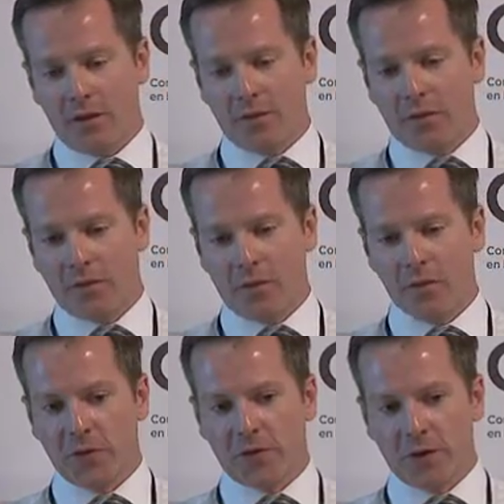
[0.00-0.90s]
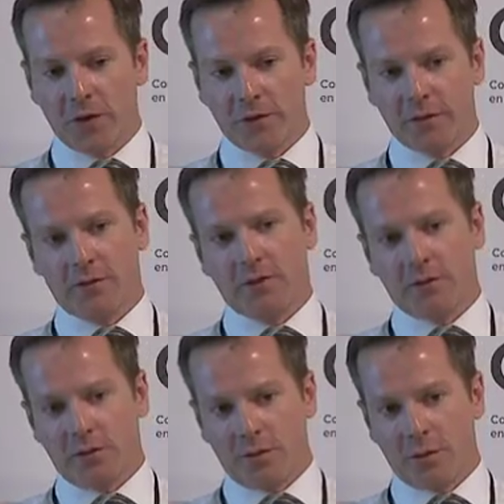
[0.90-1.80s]
From the start,
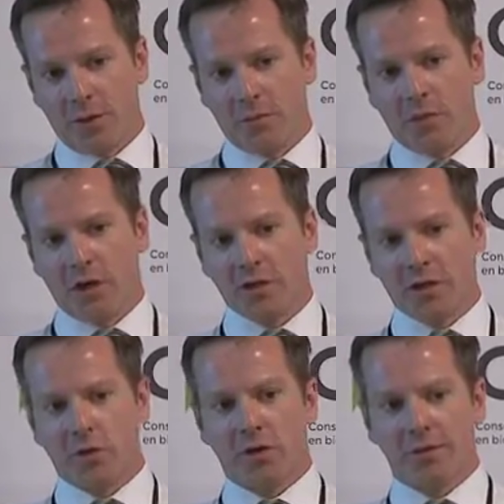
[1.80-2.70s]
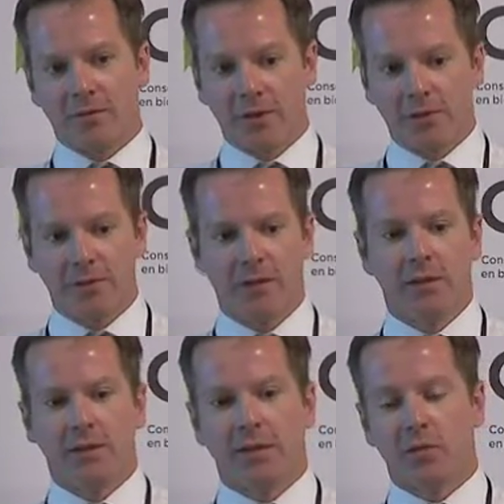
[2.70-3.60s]
normally the project will evolve
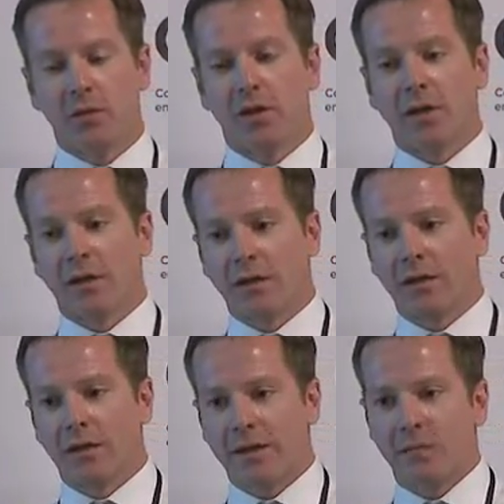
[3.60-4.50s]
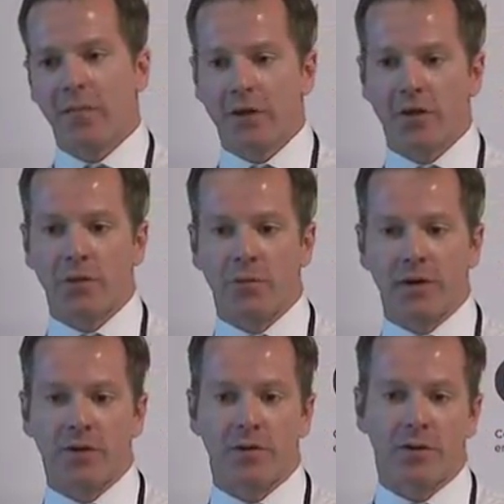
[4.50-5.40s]
and will get better and
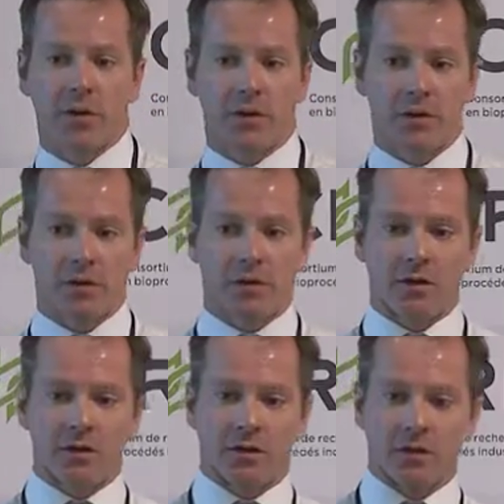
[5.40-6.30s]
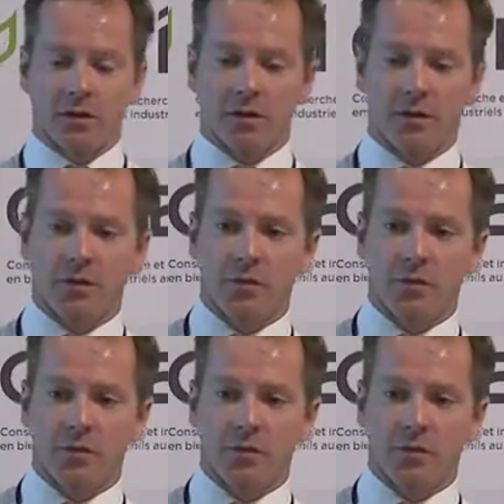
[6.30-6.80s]
better all along the